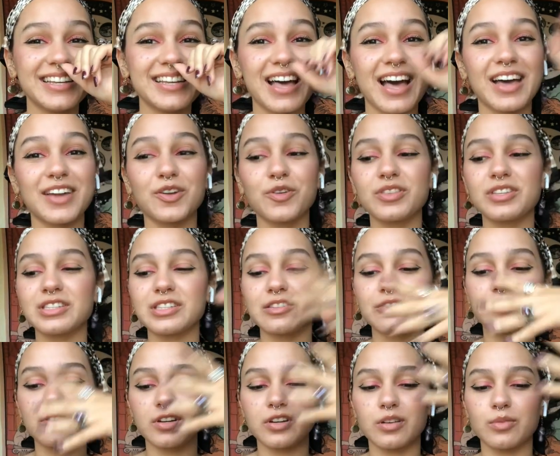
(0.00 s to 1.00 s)
I know this is
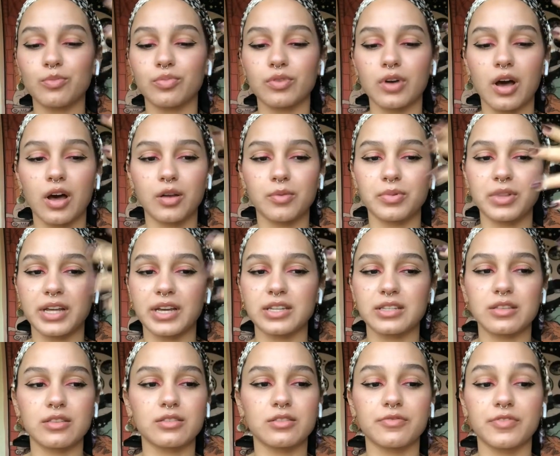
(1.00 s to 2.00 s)
very broad, but like I
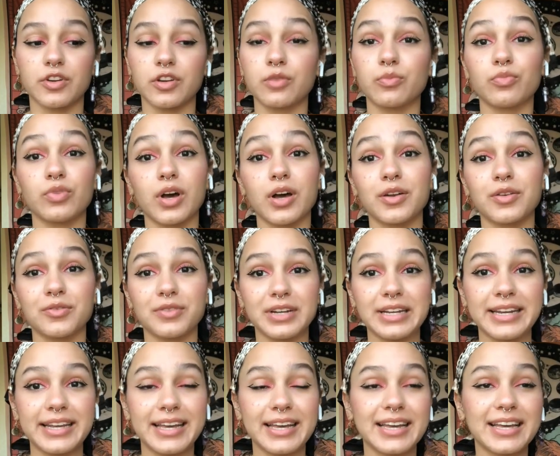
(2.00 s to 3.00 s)
said, it's a very broad
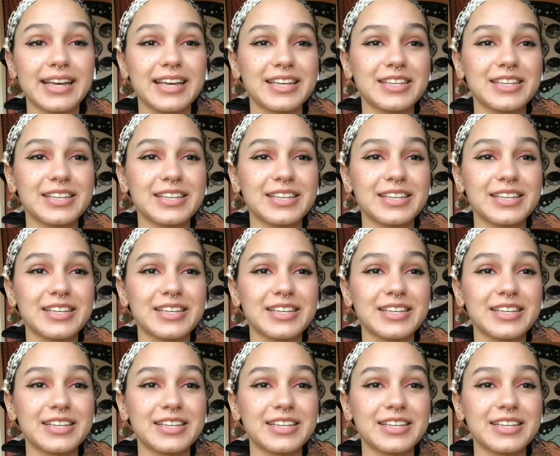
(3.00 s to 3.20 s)
reading.